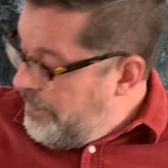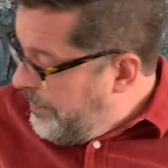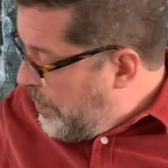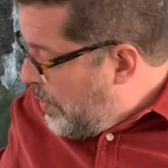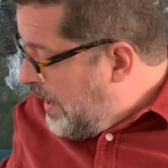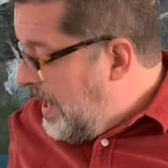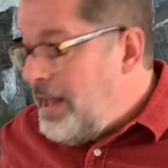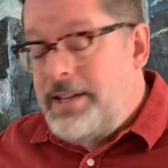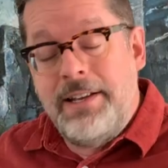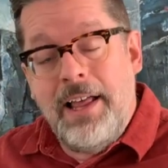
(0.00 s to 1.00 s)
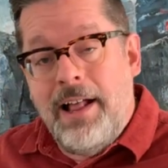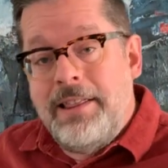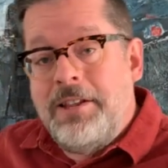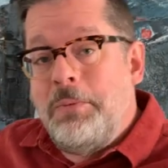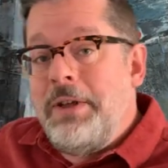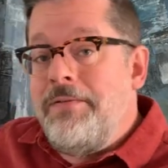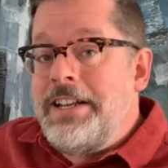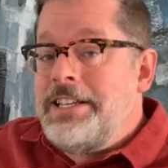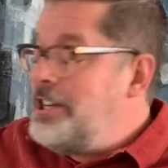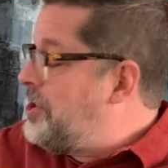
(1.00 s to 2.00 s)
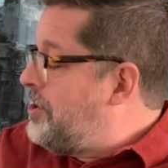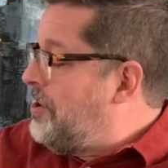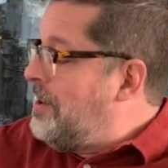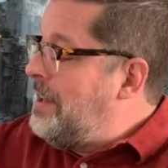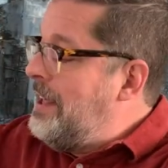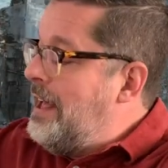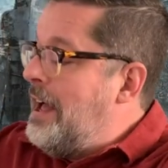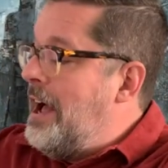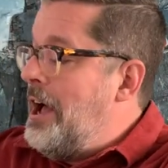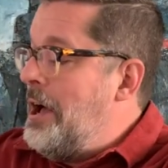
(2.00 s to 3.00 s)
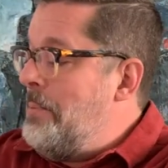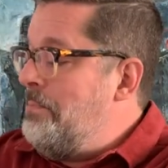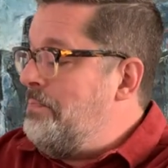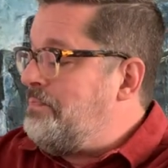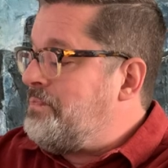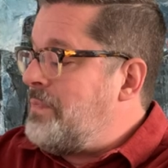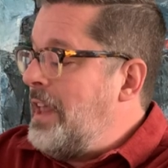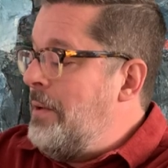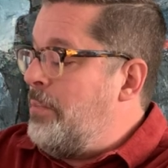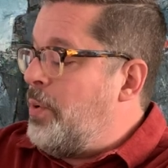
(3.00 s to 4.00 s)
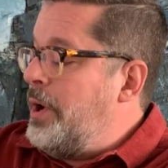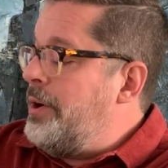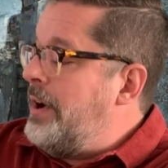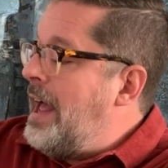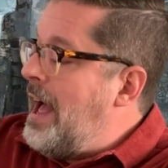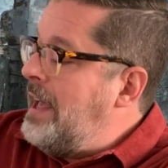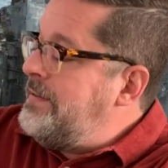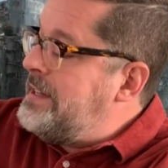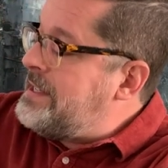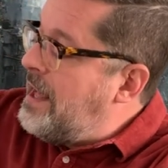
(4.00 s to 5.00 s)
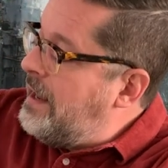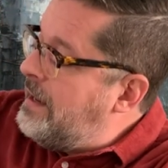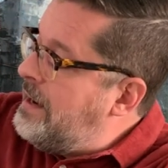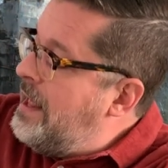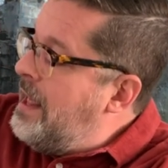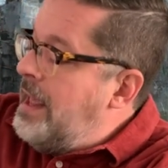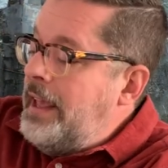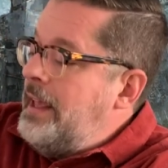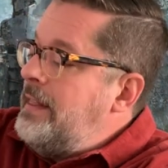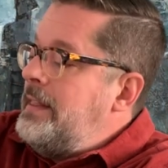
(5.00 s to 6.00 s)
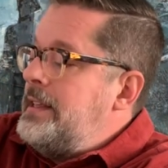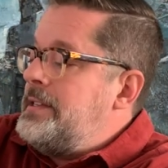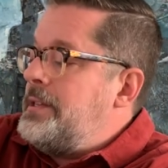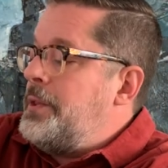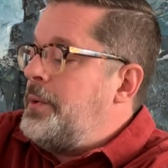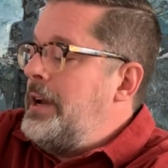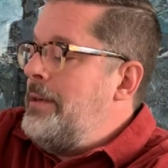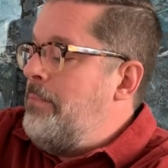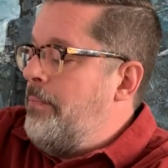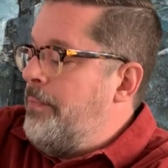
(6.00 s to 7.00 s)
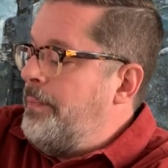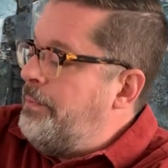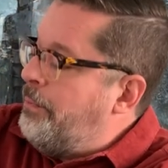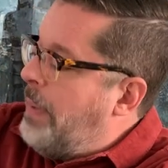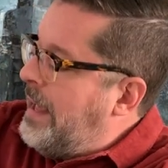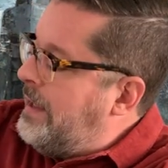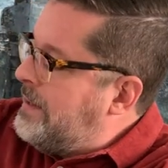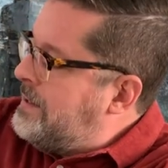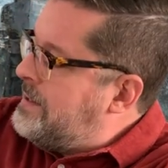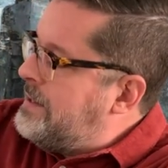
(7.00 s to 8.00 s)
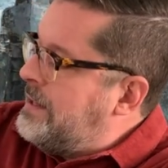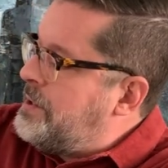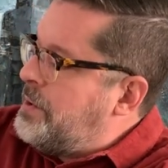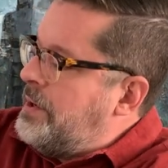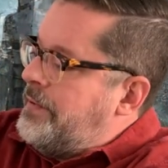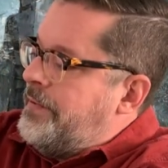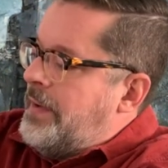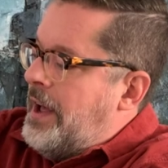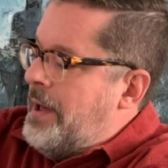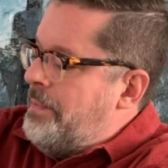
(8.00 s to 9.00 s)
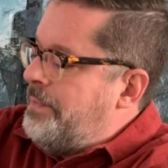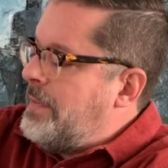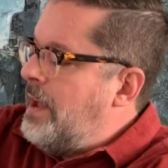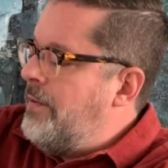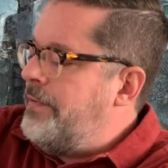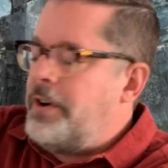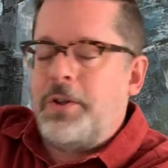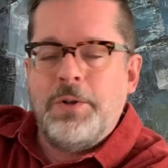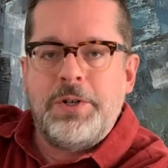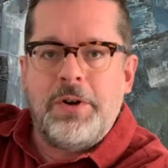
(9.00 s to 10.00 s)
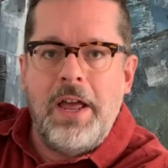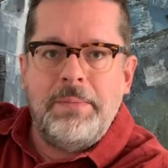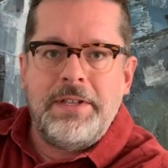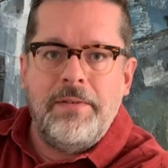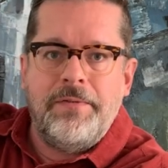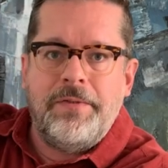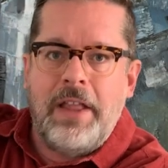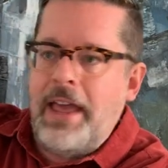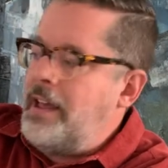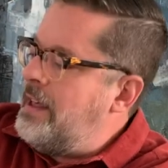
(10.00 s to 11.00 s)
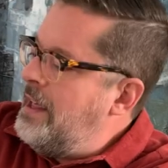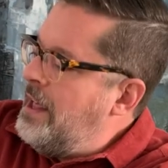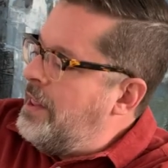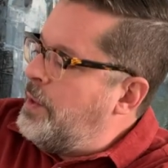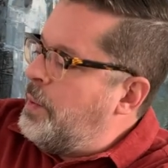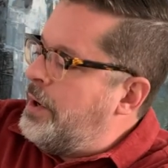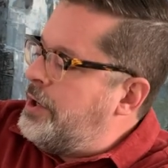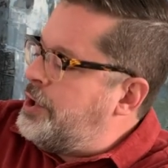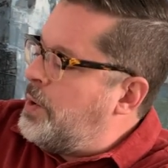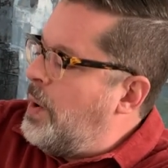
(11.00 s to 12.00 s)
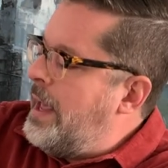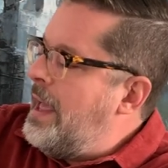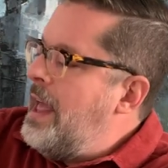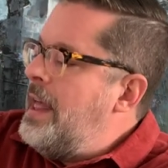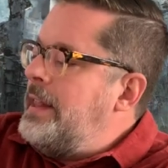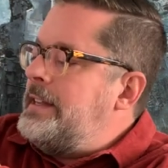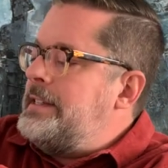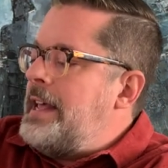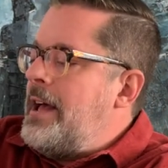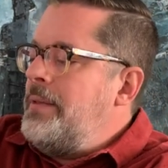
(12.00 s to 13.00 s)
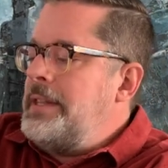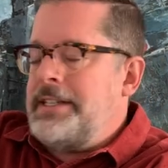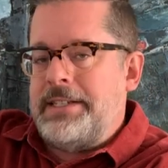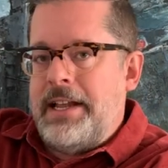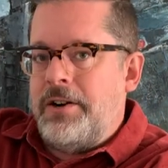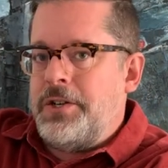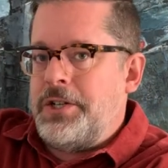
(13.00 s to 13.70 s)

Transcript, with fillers: for a, a little bit of additional um, embroidery, I decided in these three bands that sort of, um, of vertical stripes that flank the word joy, down the center